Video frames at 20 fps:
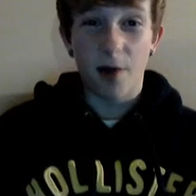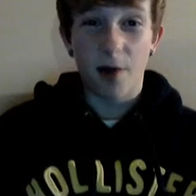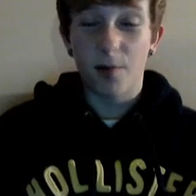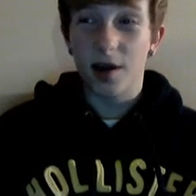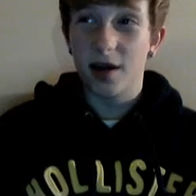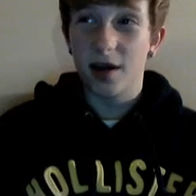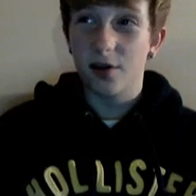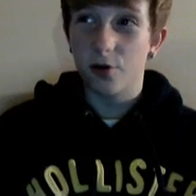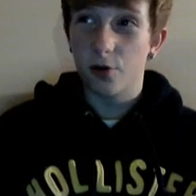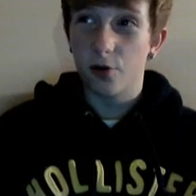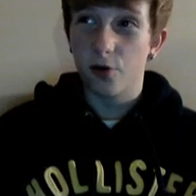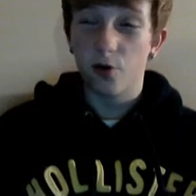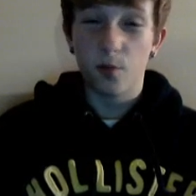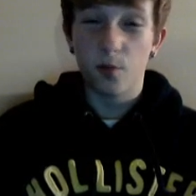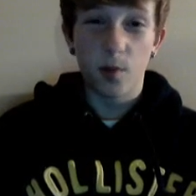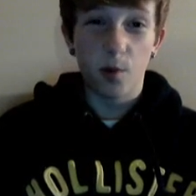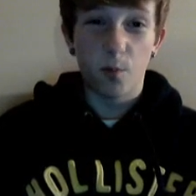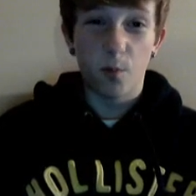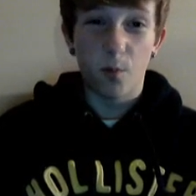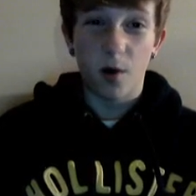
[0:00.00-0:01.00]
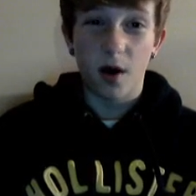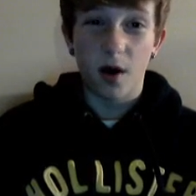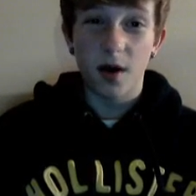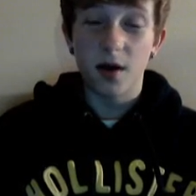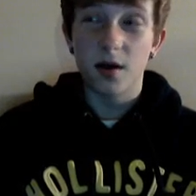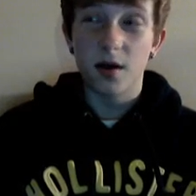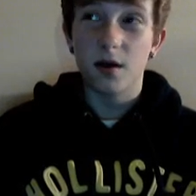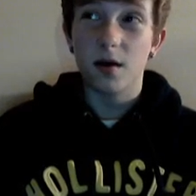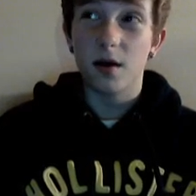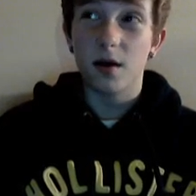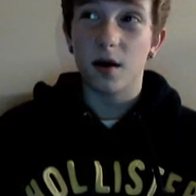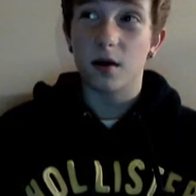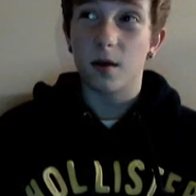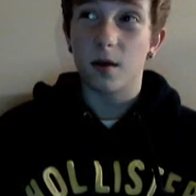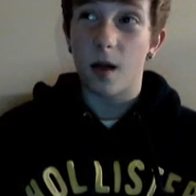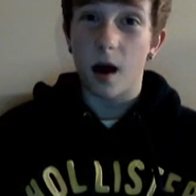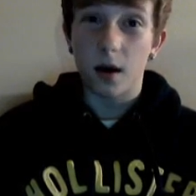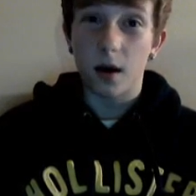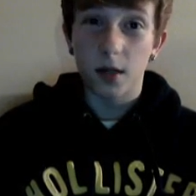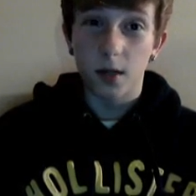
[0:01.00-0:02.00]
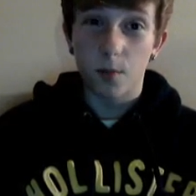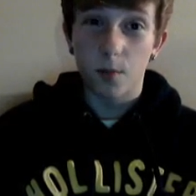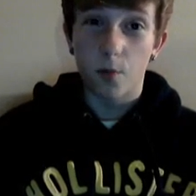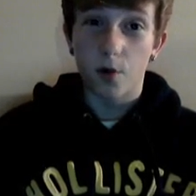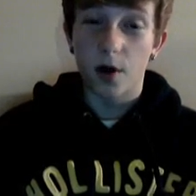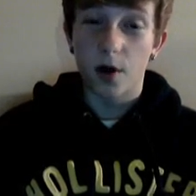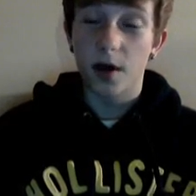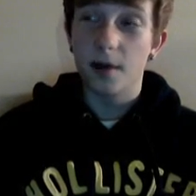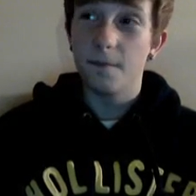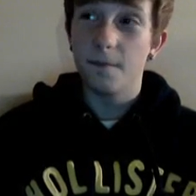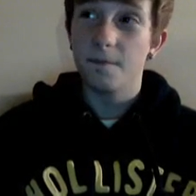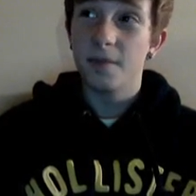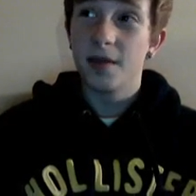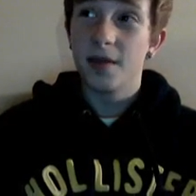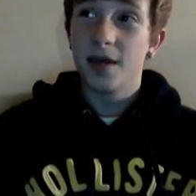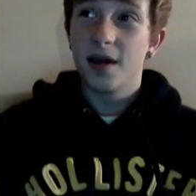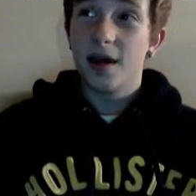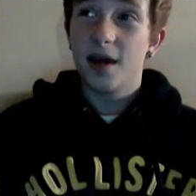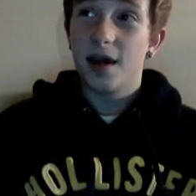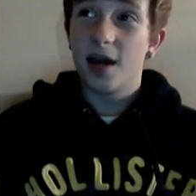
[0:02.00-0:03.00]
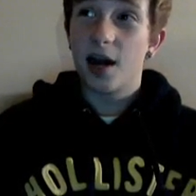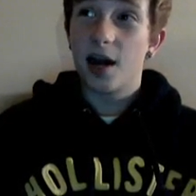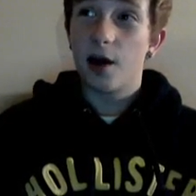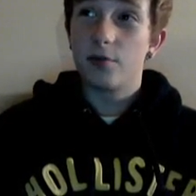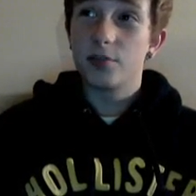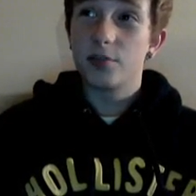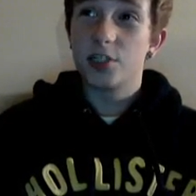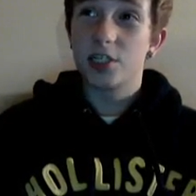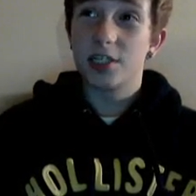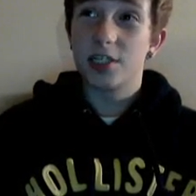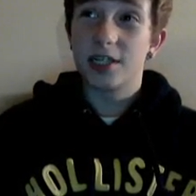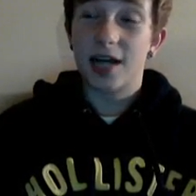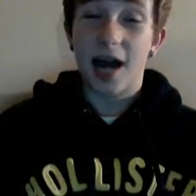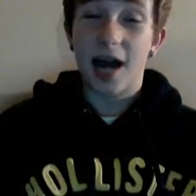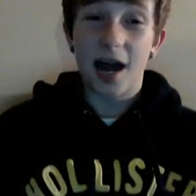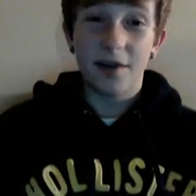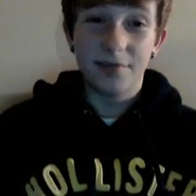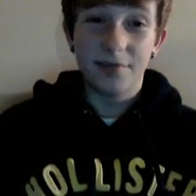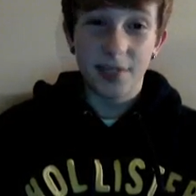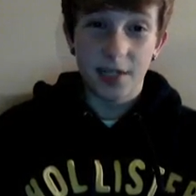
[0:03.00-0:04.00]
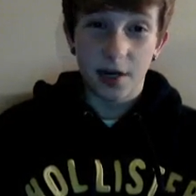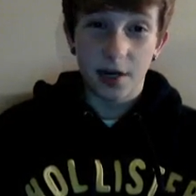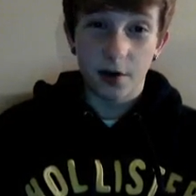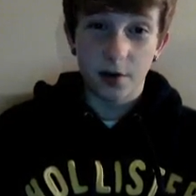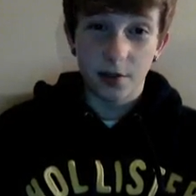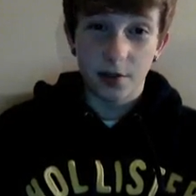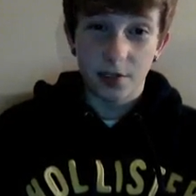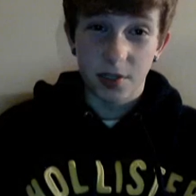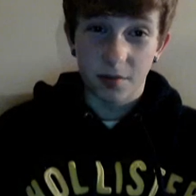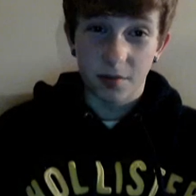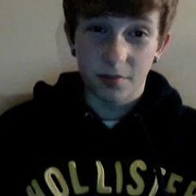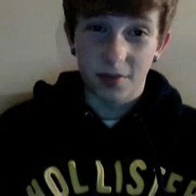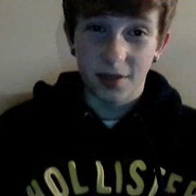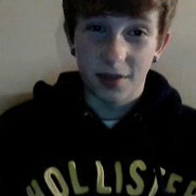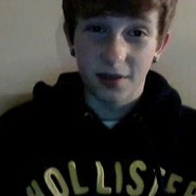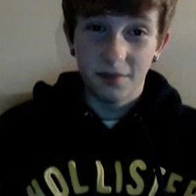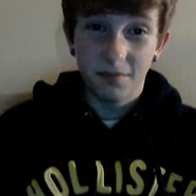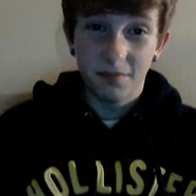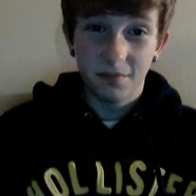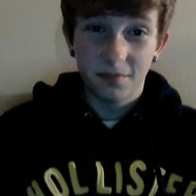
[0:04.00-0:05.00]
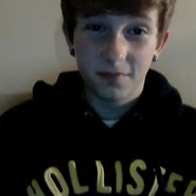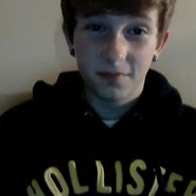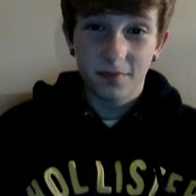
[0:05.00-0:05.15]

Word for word: I went into her room at 1 o'clock in the morning, and I was just like, I have to tell you something.